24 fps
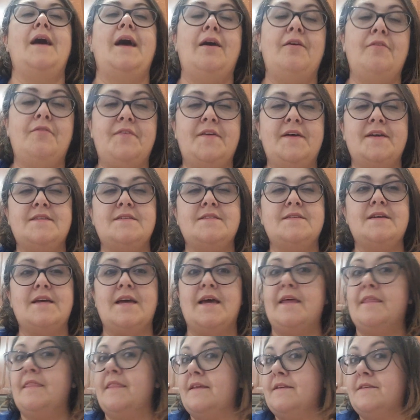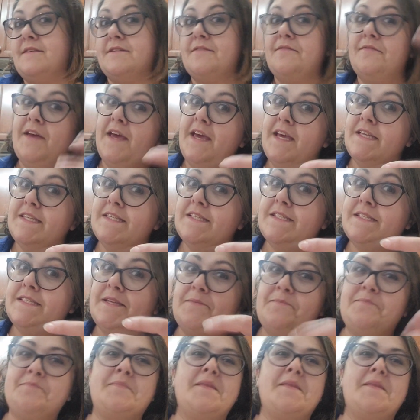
outfit and this face.